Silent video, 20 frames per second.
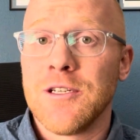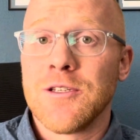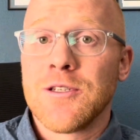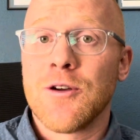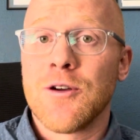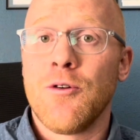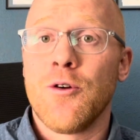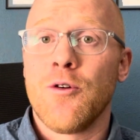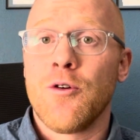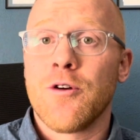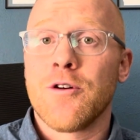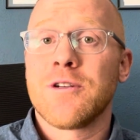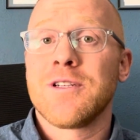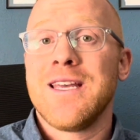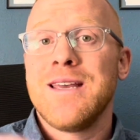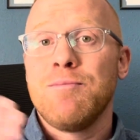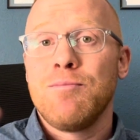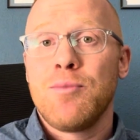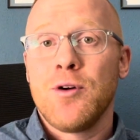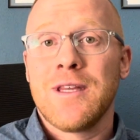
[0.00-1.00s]
So in order to
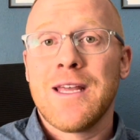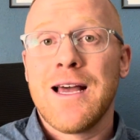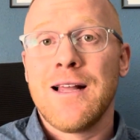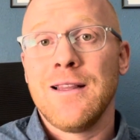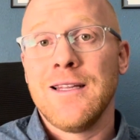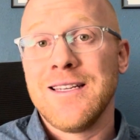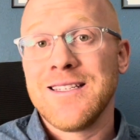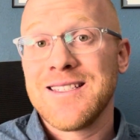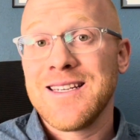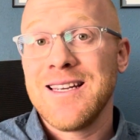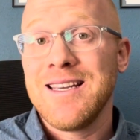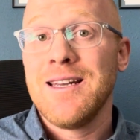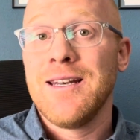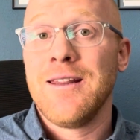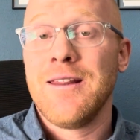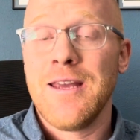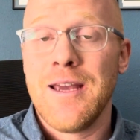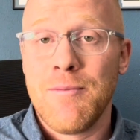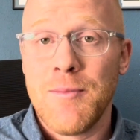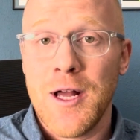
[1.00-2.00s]
input that listing into
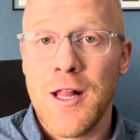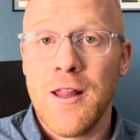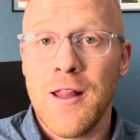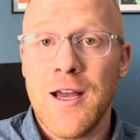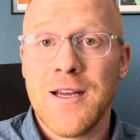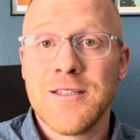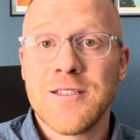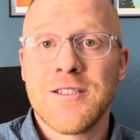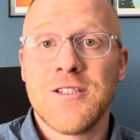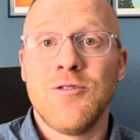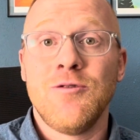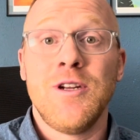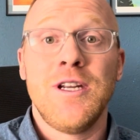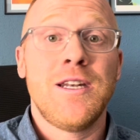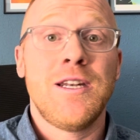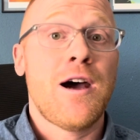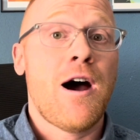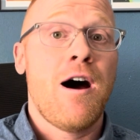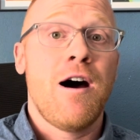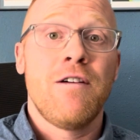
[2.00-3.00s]
the MLS, you need
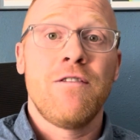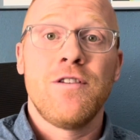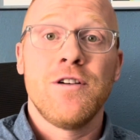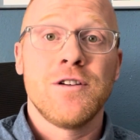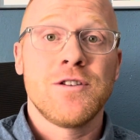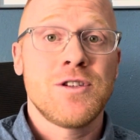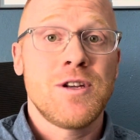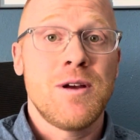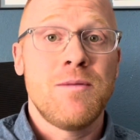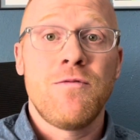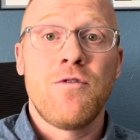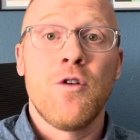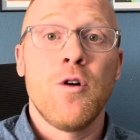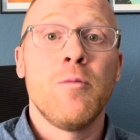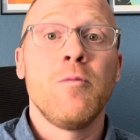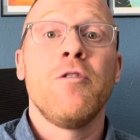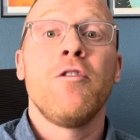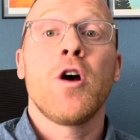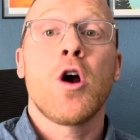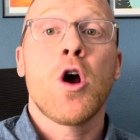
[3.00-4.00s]
to offer some
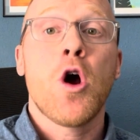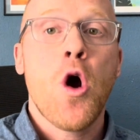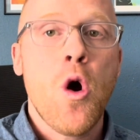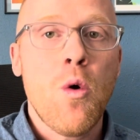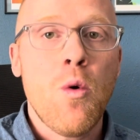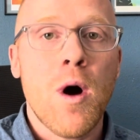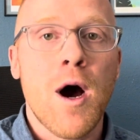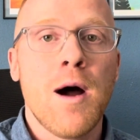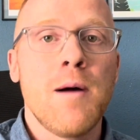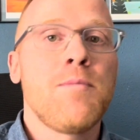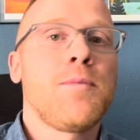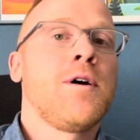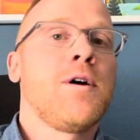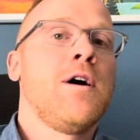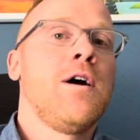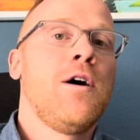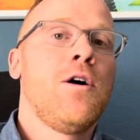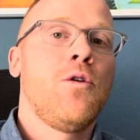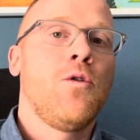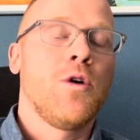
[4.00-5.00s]
form of a co-op
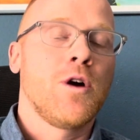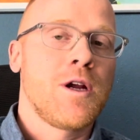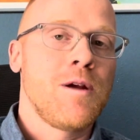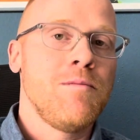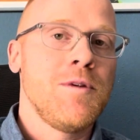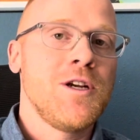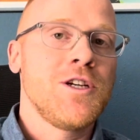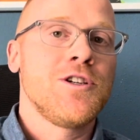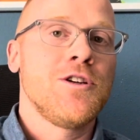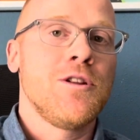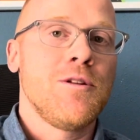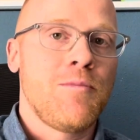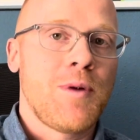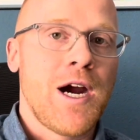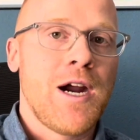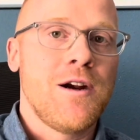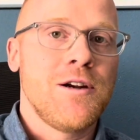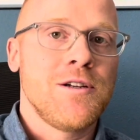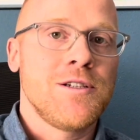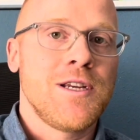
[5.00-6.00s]
or commission to the
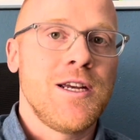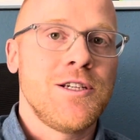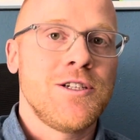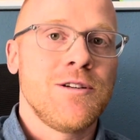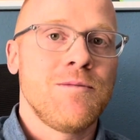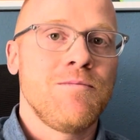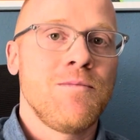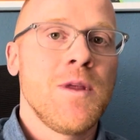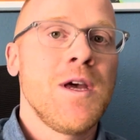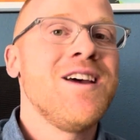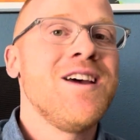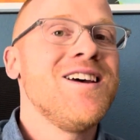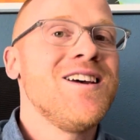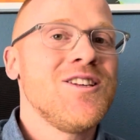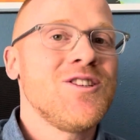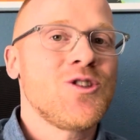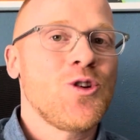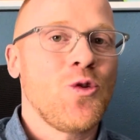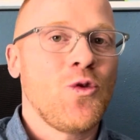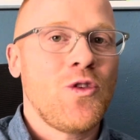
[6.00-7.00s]
buyer's agent.
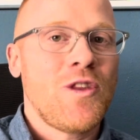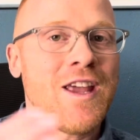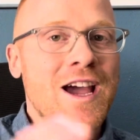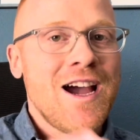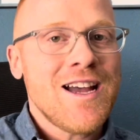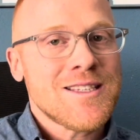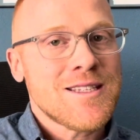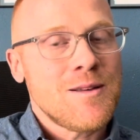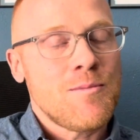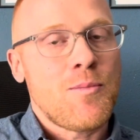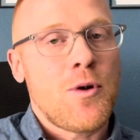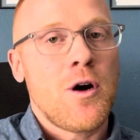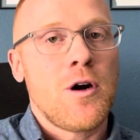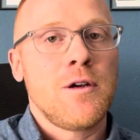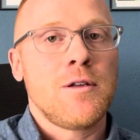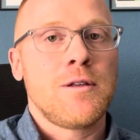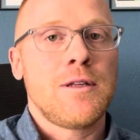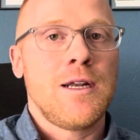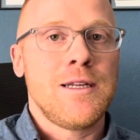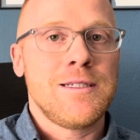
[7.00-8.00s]
So that's the
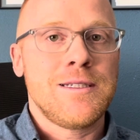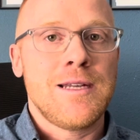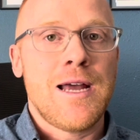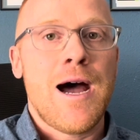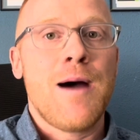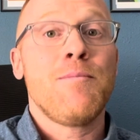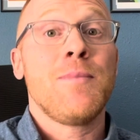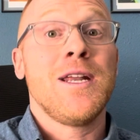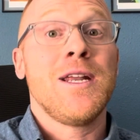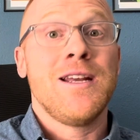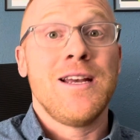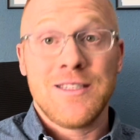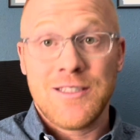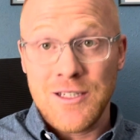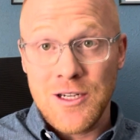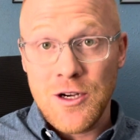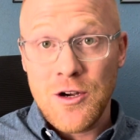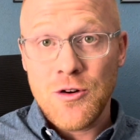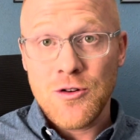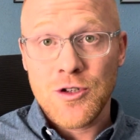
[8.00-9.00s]
part that has not been as
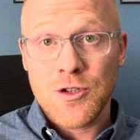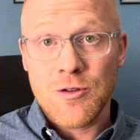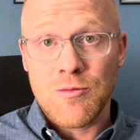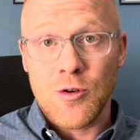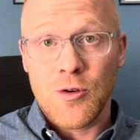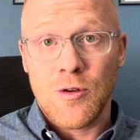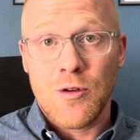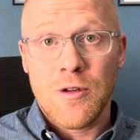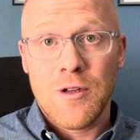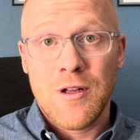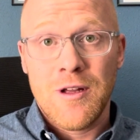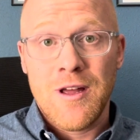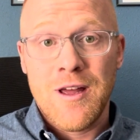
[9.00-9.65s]
negotiable.